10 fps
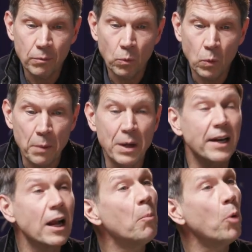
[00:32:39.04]
we are
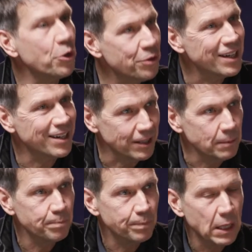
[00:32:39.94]
now more critical
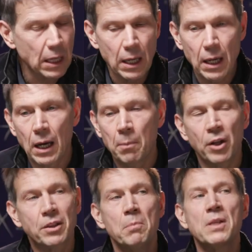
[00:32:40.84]

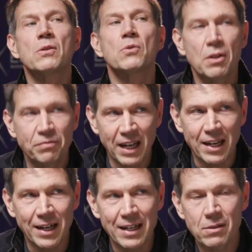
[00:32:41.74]
about the misuse of
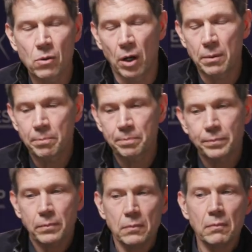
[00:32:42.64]
data and so on.
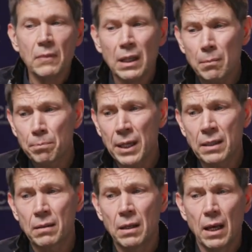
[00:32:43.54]

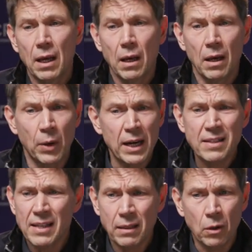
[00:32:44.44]
But when I
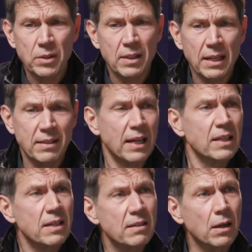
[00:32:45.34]
said those things 10
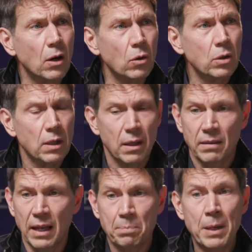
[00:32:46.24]
years ago,
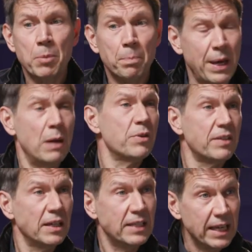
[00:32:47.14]
that people pay with
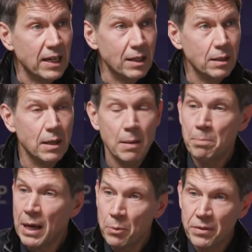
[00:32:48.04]
their data,
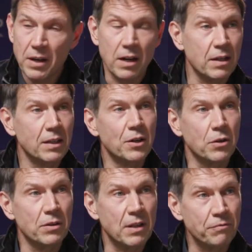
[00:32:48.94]
pay with their, you
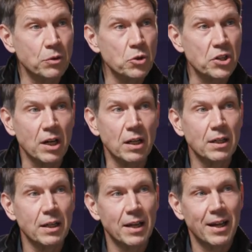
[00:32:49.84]
know, their future,
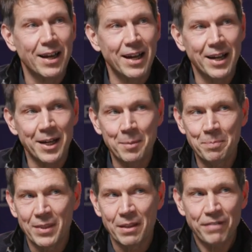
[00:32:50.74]

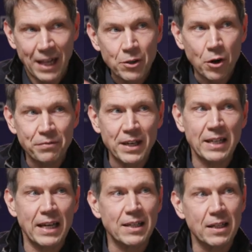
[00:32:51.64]
the value of their
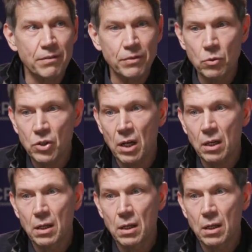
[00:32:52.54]
data in the future,